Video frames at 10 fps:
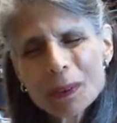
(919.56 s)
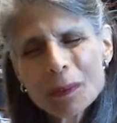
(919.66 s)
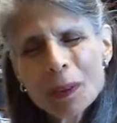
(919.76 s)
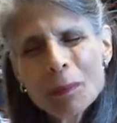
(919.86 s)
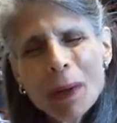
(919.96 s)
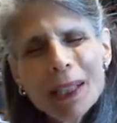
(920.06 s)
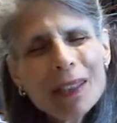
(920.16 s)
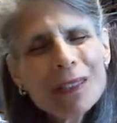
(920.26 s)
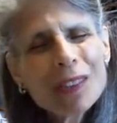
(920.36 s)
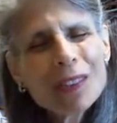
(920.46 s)
We might
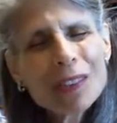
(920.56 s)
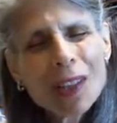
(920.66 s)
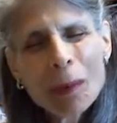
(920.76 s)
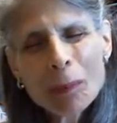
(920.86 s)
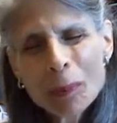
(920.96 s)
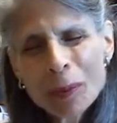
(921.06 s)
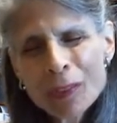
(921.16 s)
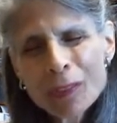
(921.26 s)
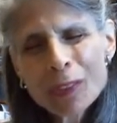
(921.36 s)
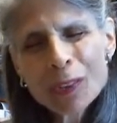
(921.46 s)
even stop with
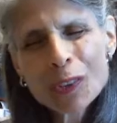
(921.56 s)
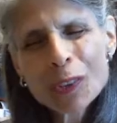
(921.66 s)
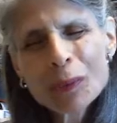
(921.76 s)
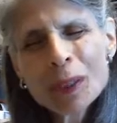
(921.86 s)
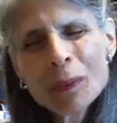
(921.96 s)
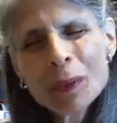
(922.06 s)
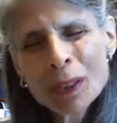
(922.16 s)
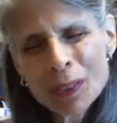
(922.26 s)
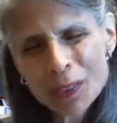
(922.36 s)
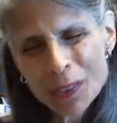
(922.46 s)
the first three
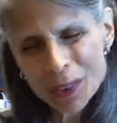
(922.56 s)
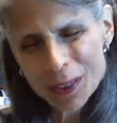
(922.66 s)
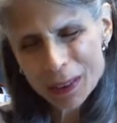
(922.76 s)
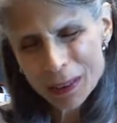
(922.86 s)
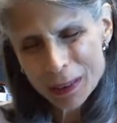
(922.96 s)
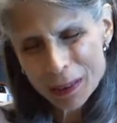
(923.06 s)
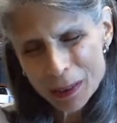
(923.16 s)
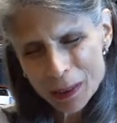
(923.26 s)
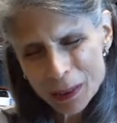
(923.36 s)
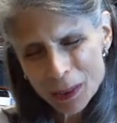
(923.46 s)
words.
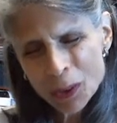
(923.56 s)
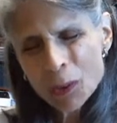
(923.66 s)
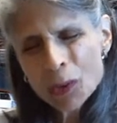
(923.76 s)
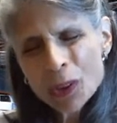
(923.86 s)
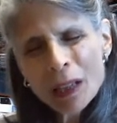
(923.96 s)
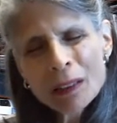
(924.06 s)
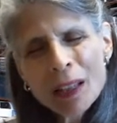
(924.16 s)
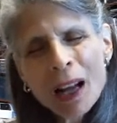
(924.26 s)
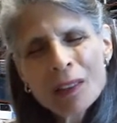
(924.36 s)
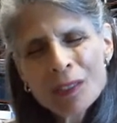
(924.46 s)
You shall
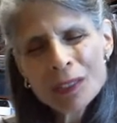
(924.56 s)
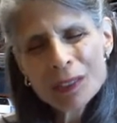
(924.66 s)
love.